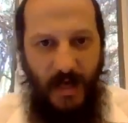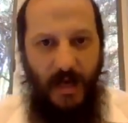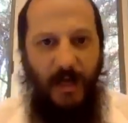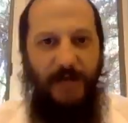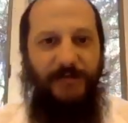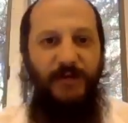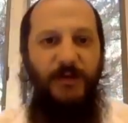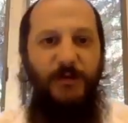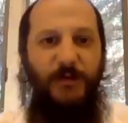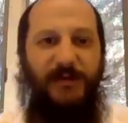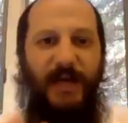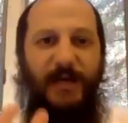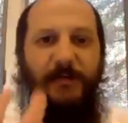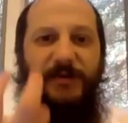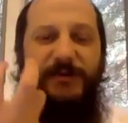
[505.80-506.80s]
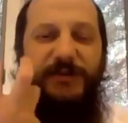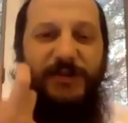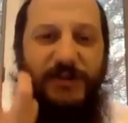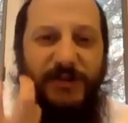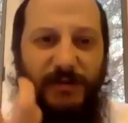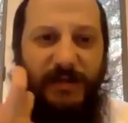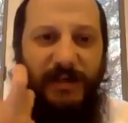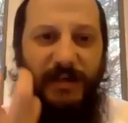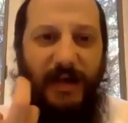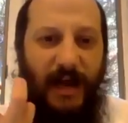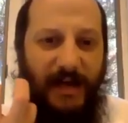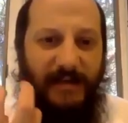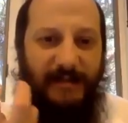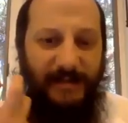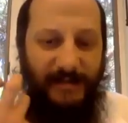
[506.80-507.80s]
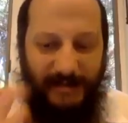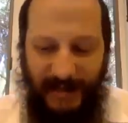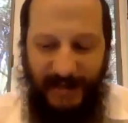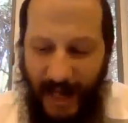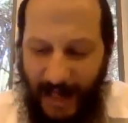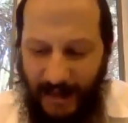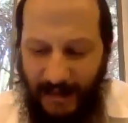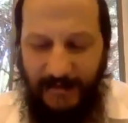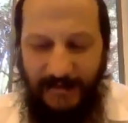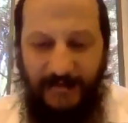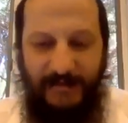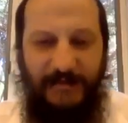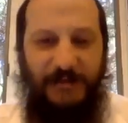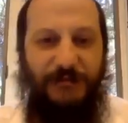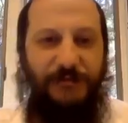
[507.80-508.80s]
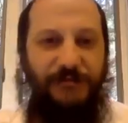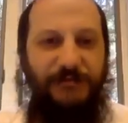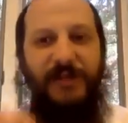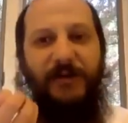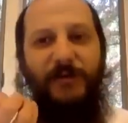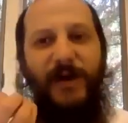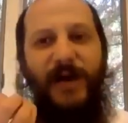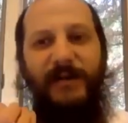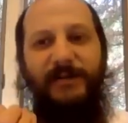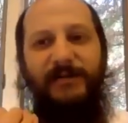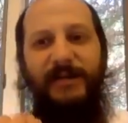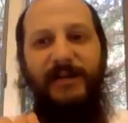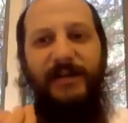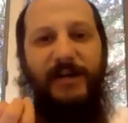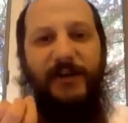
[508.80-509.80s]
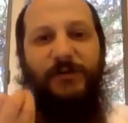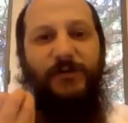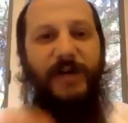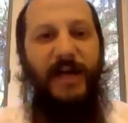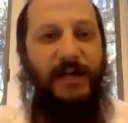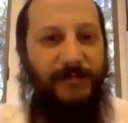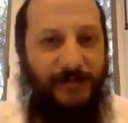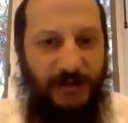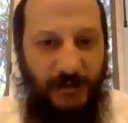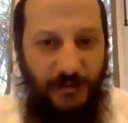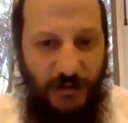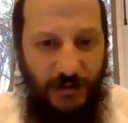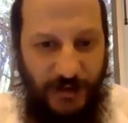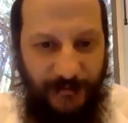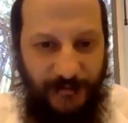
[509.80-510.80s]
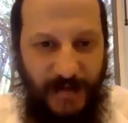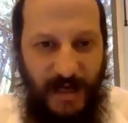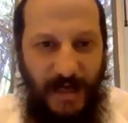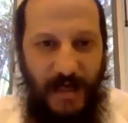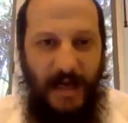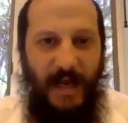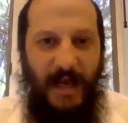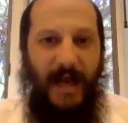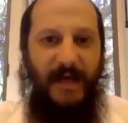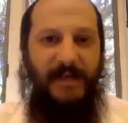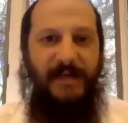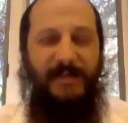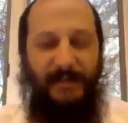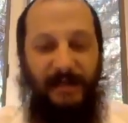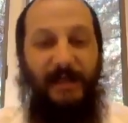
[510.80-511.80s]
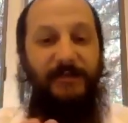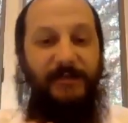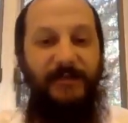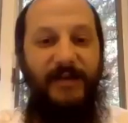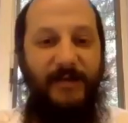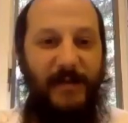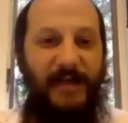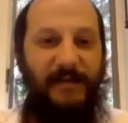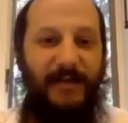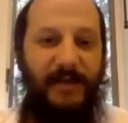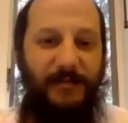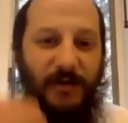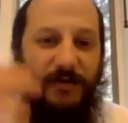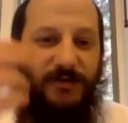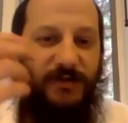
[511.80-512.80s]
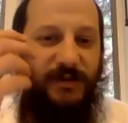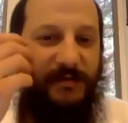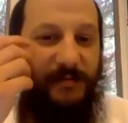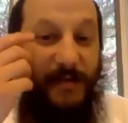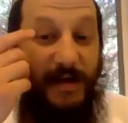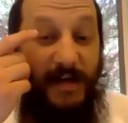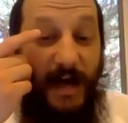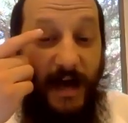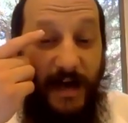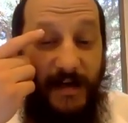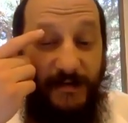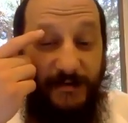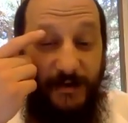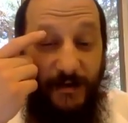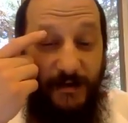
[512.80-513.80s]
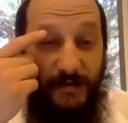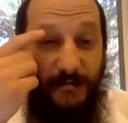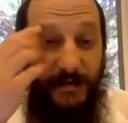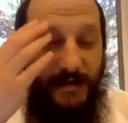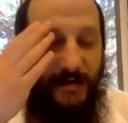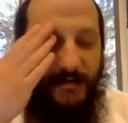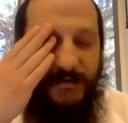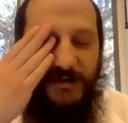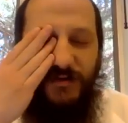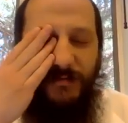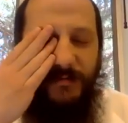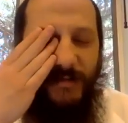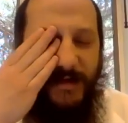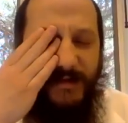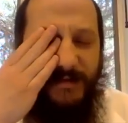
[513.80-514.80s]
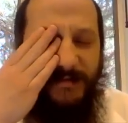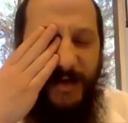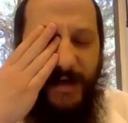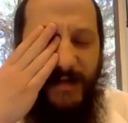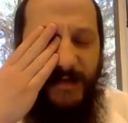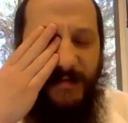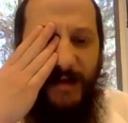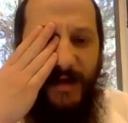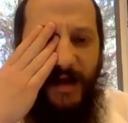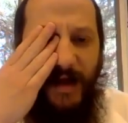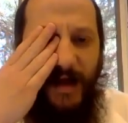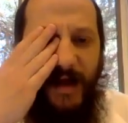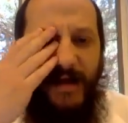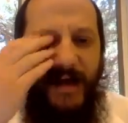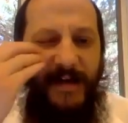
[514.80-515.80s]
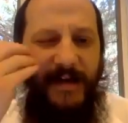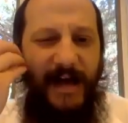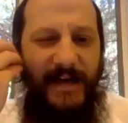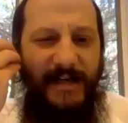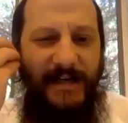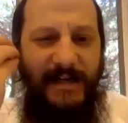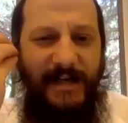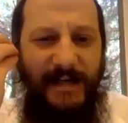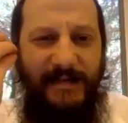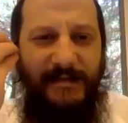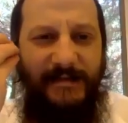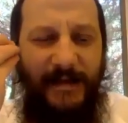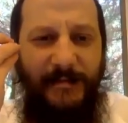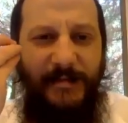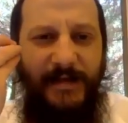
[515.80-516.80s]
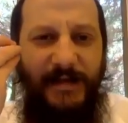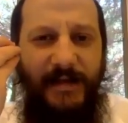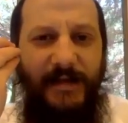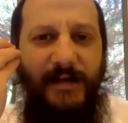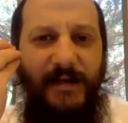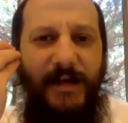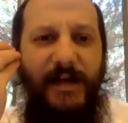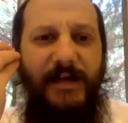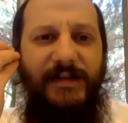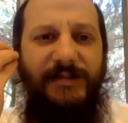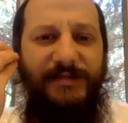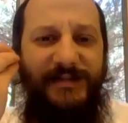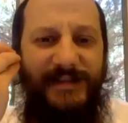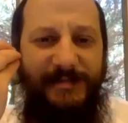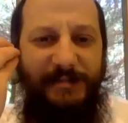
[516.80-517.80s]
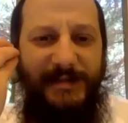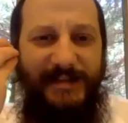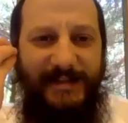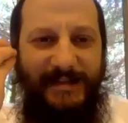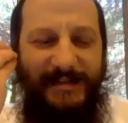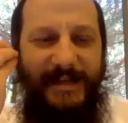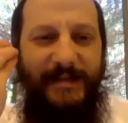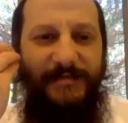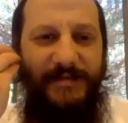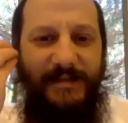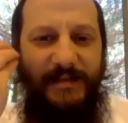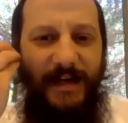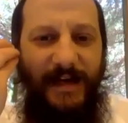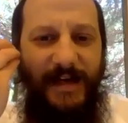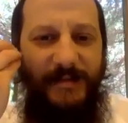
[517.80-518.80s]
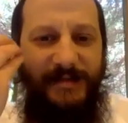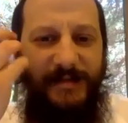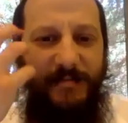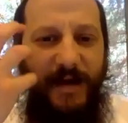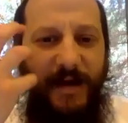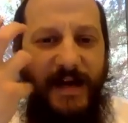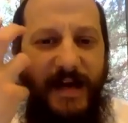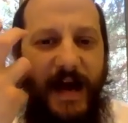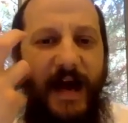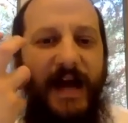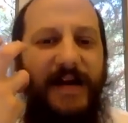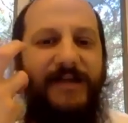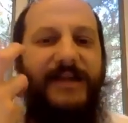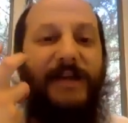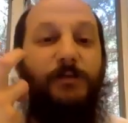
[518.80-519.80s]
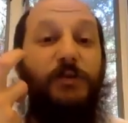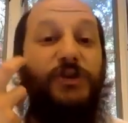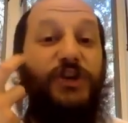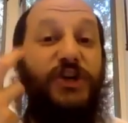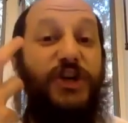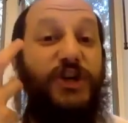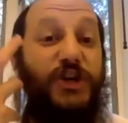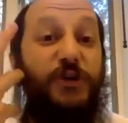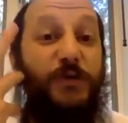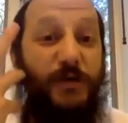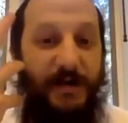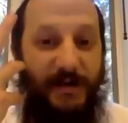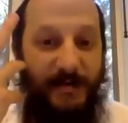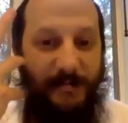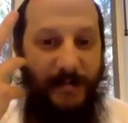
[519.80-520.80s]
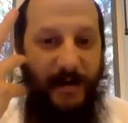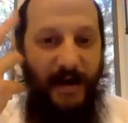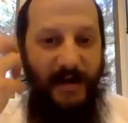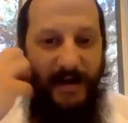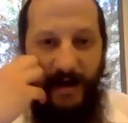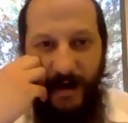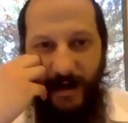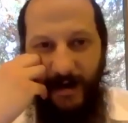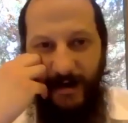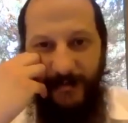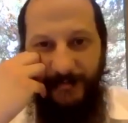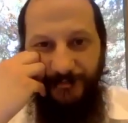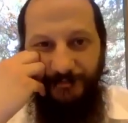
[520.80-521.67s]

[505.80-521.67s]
So he was able to utilize his talents to figure out a creative solution. And he said to them as they approached, he said, my eye is hurting me, a tremendous pain in my eye, and I need somebody to spit 7 times in my eye, and that will cure my eye.